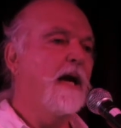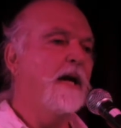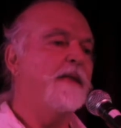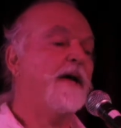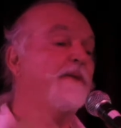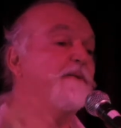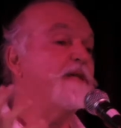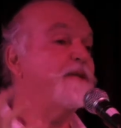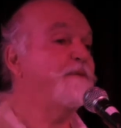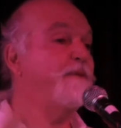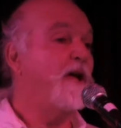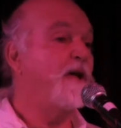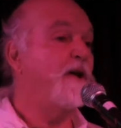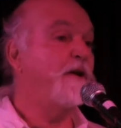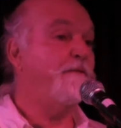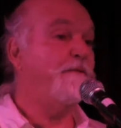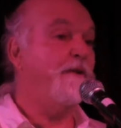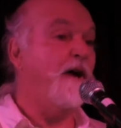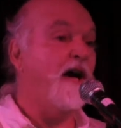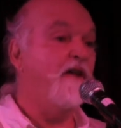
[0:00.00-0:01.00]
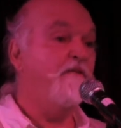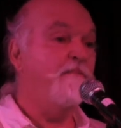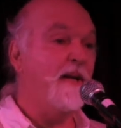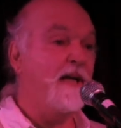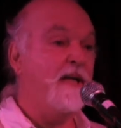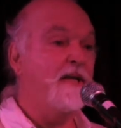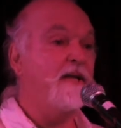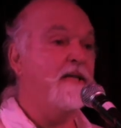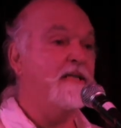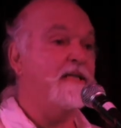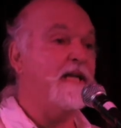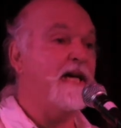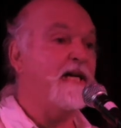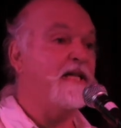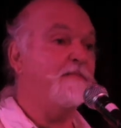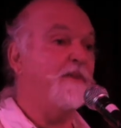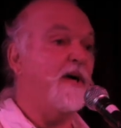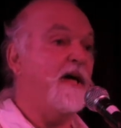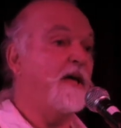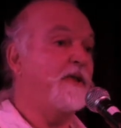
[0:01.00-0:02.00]
That was followed 5 million years
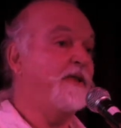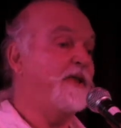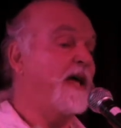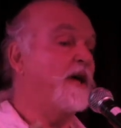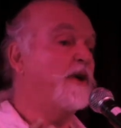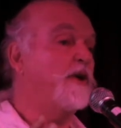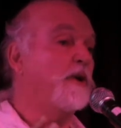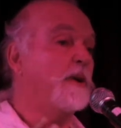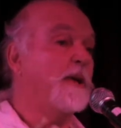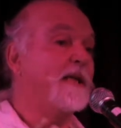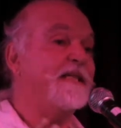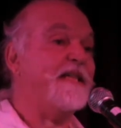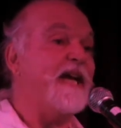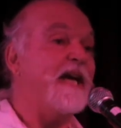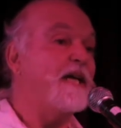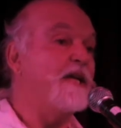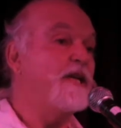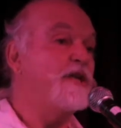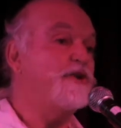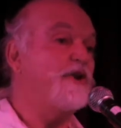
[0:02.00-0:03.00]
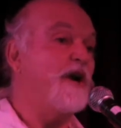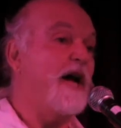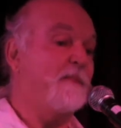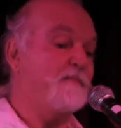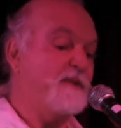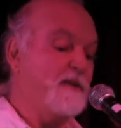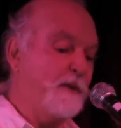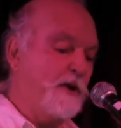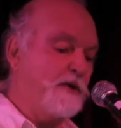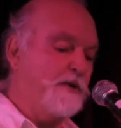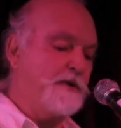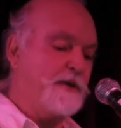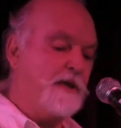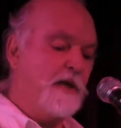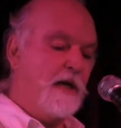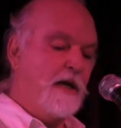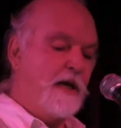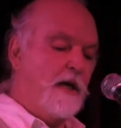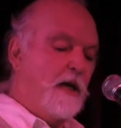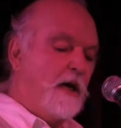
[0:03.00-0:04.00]
later by a thing called the Deccan Traps, because